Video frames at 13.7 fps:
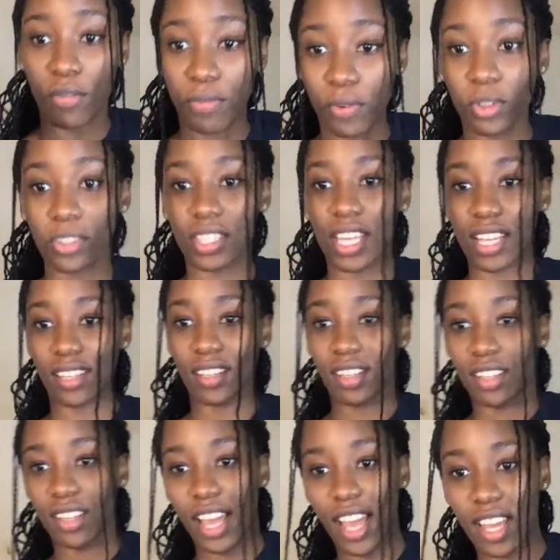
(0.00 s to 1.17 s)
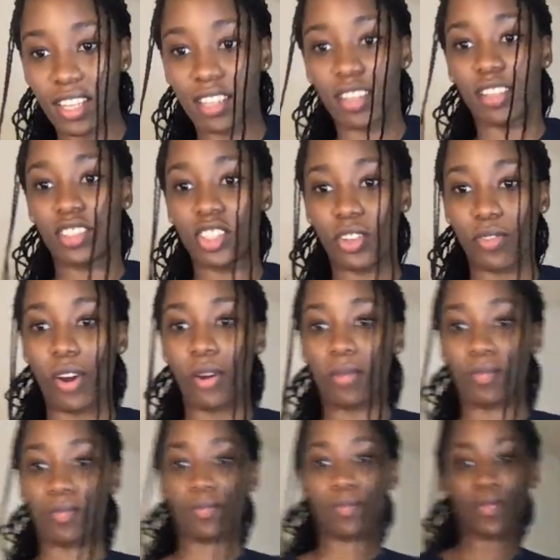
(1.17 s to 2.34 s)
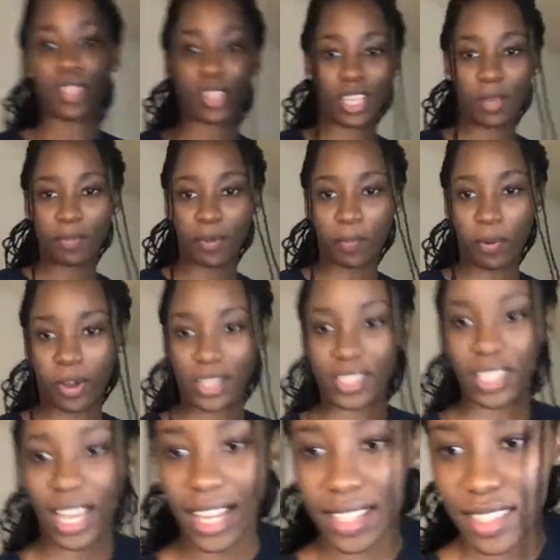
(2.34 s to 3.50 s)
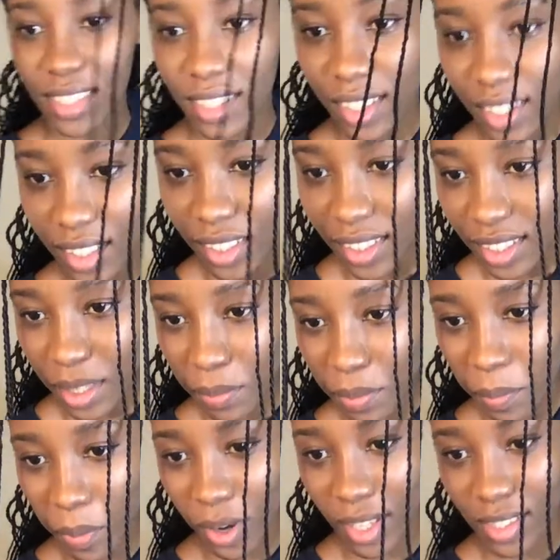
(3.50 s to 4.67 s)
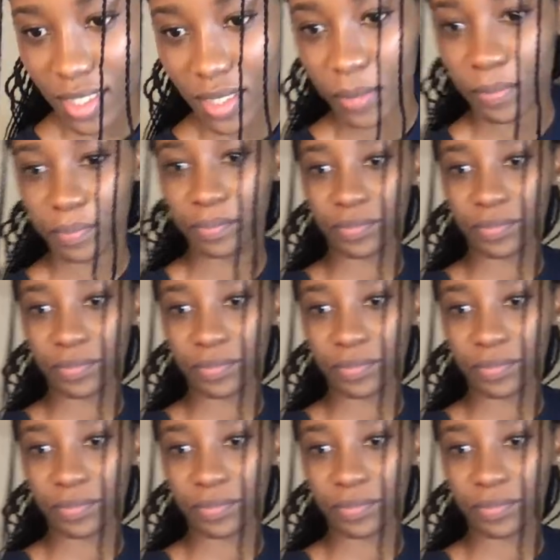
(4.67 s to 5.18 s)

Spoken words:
full thing, and Jerome. So keep your points, guys. Keep your points.